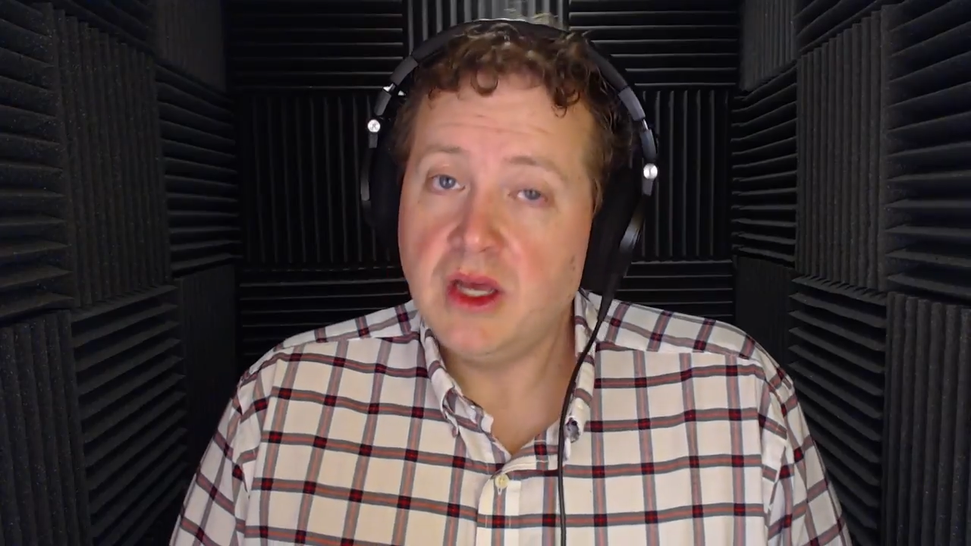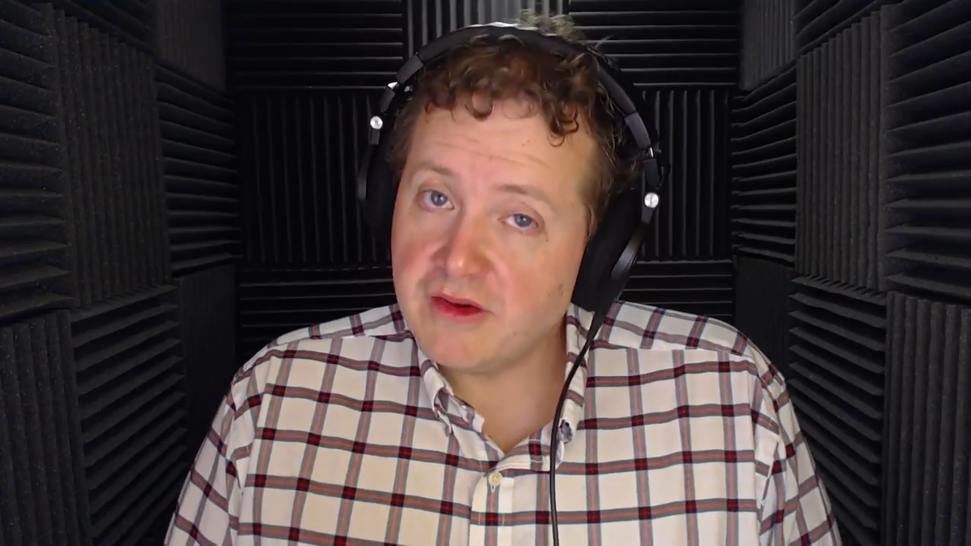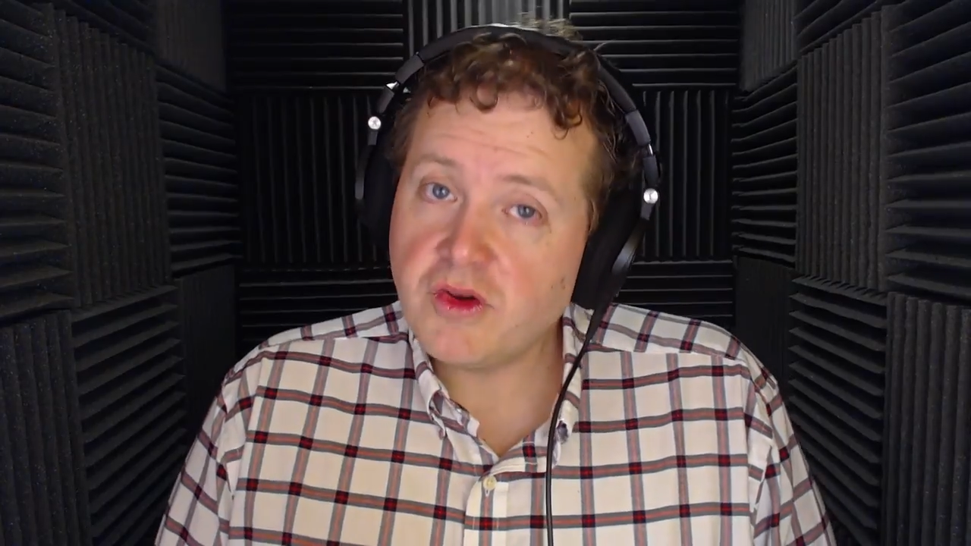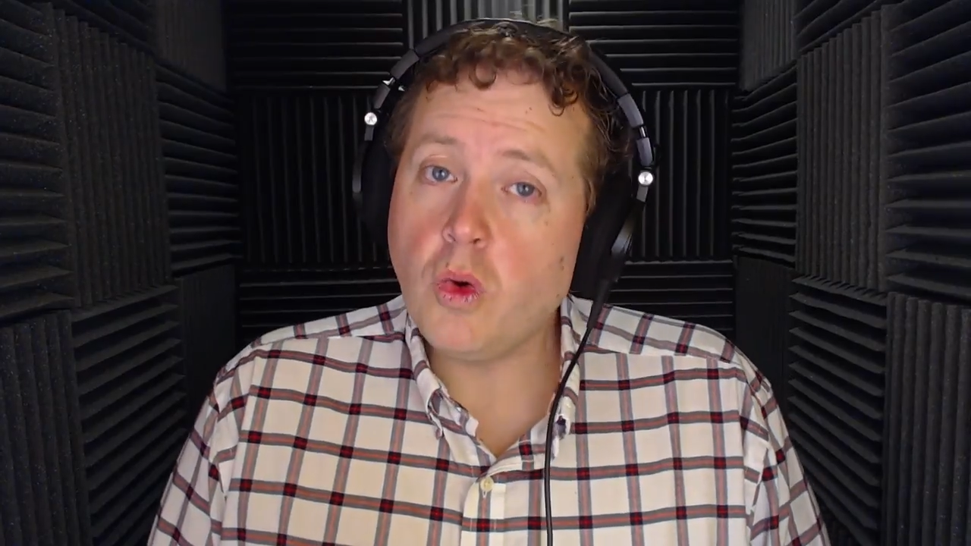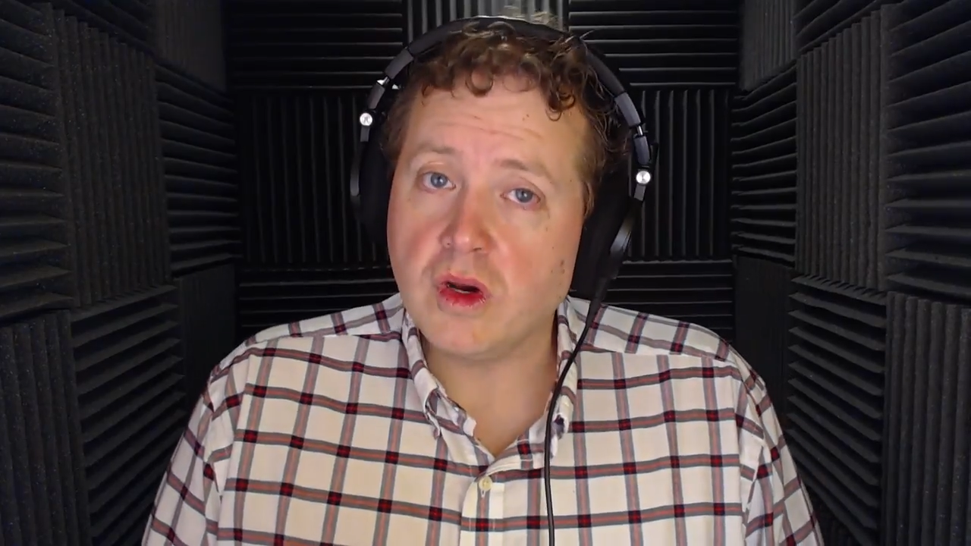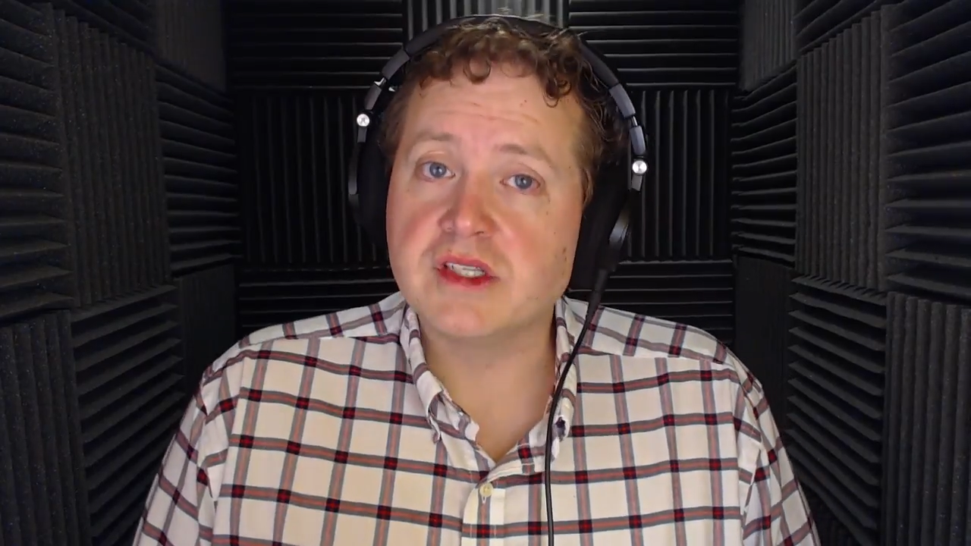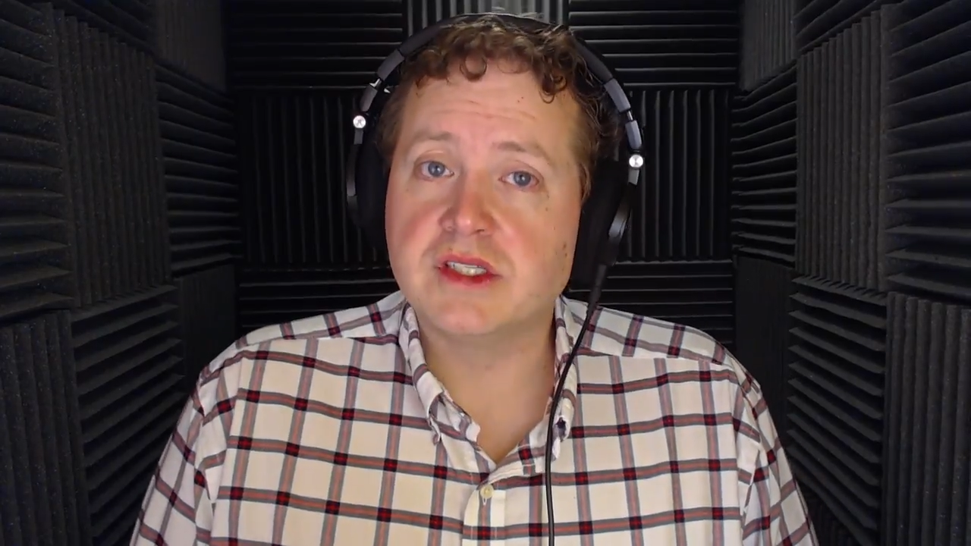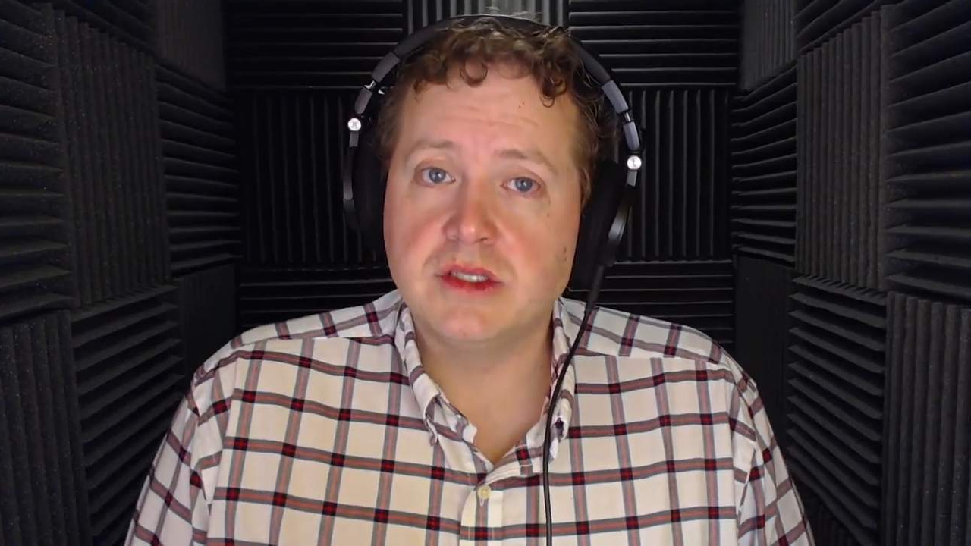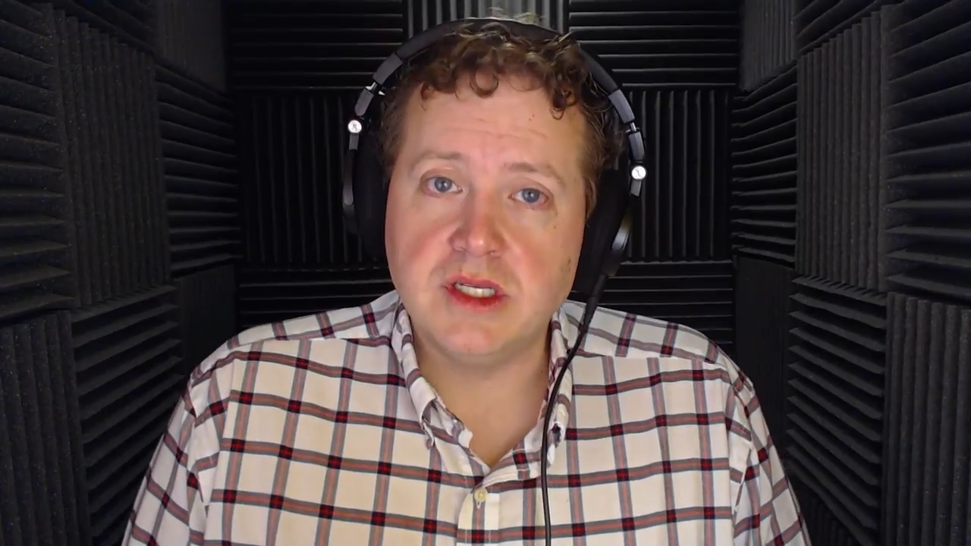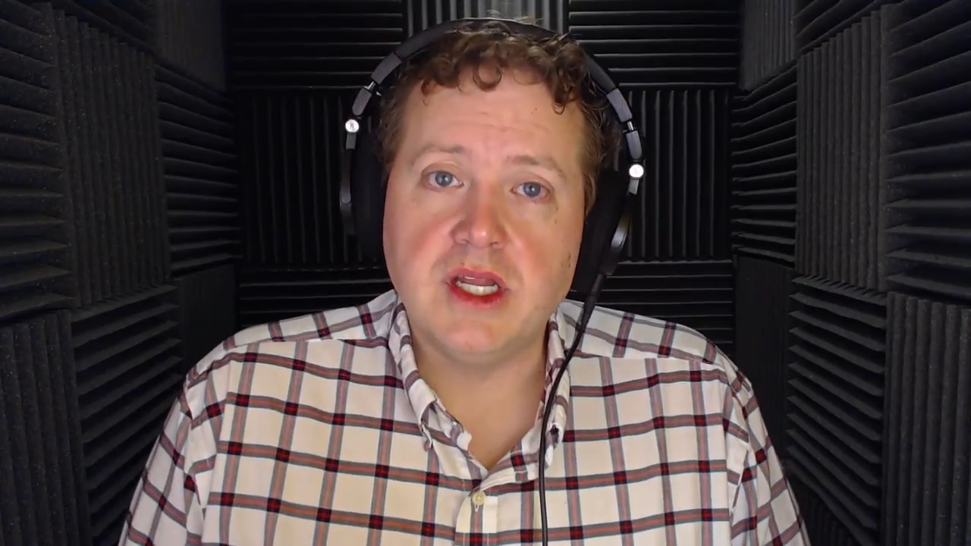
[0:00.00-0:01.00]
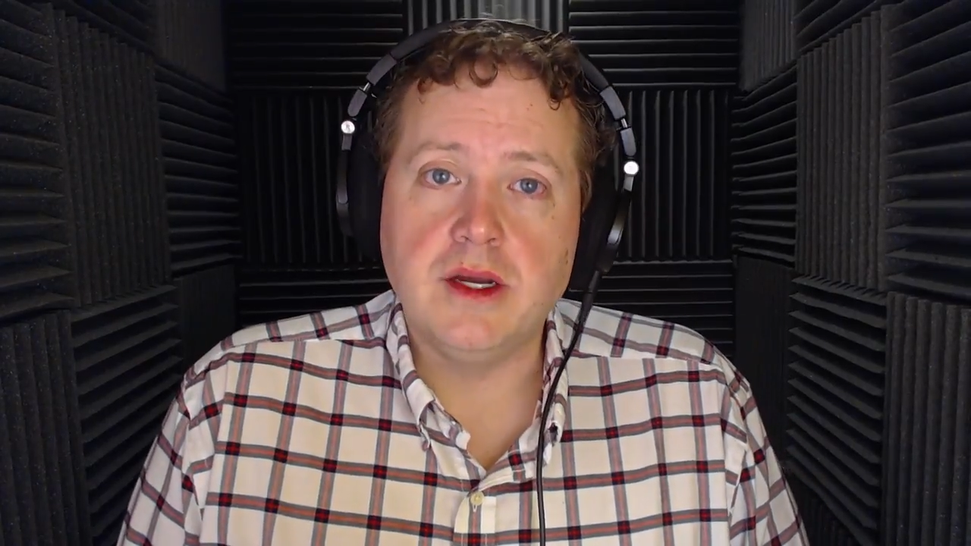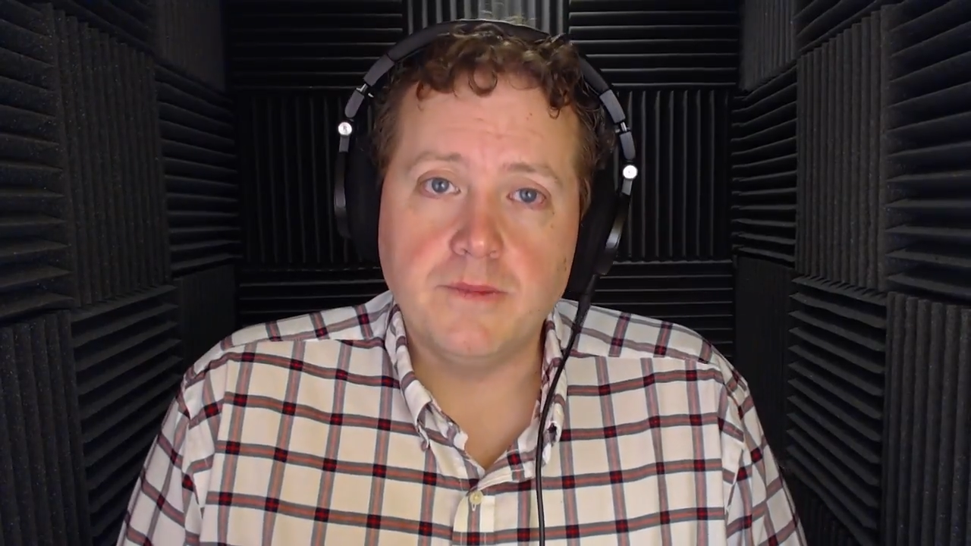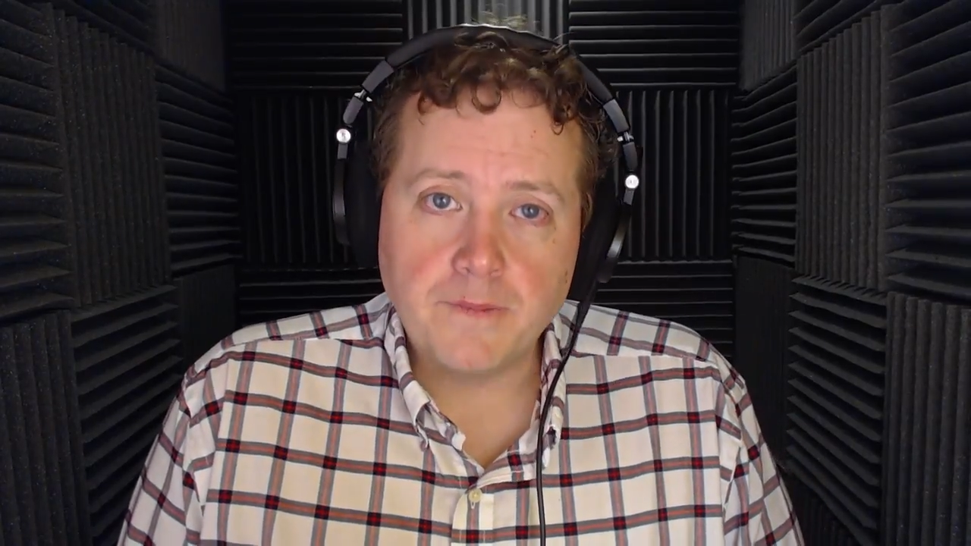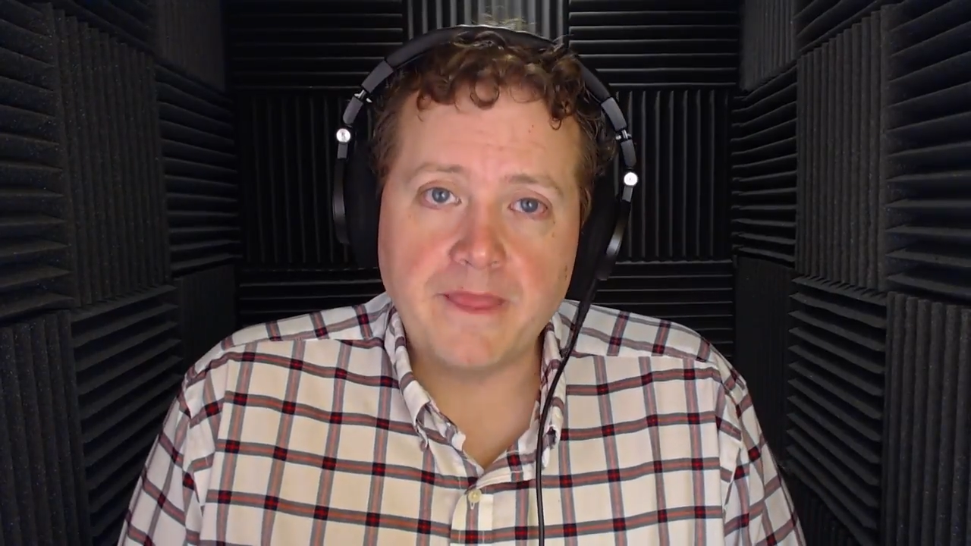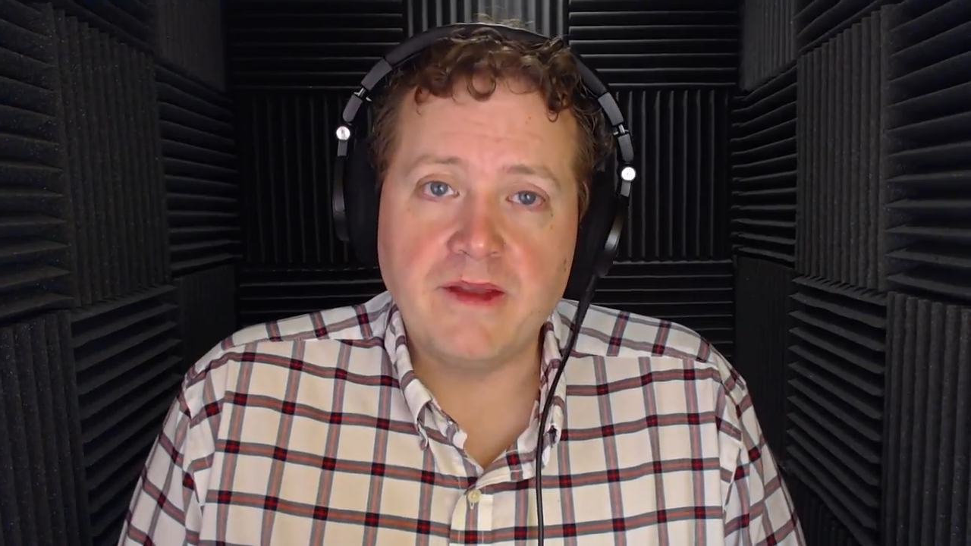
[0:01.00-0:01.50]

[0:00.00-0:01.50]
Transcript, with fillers: of course you know